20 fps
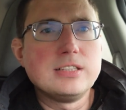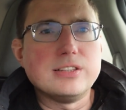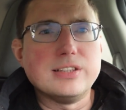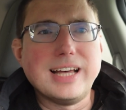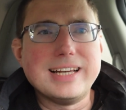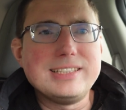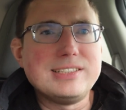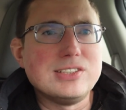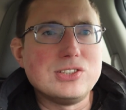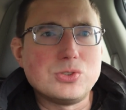
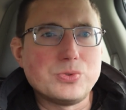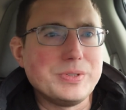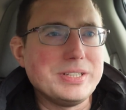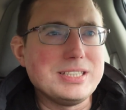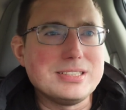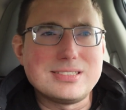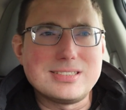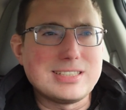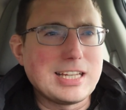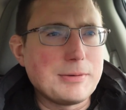license
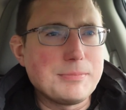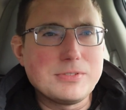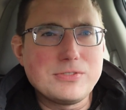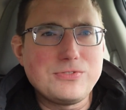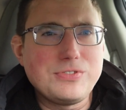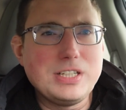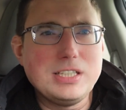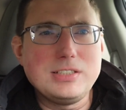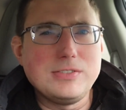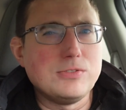
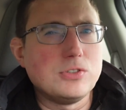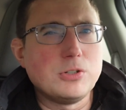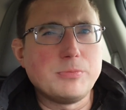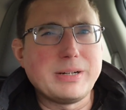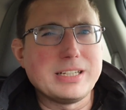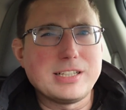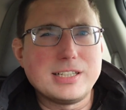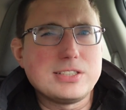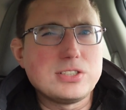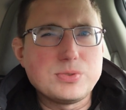reinstatement fees, even though
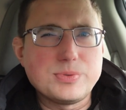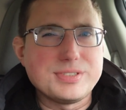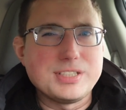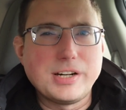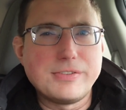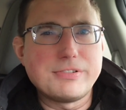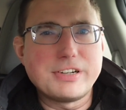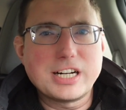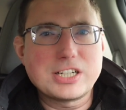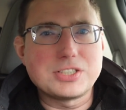my license was
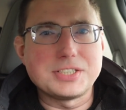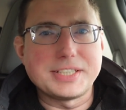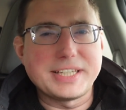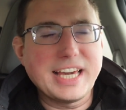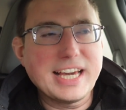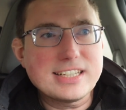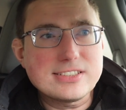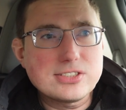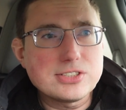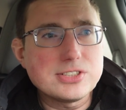never actually
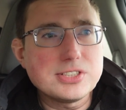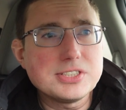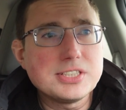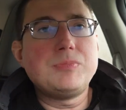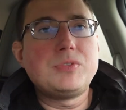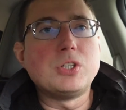canceled.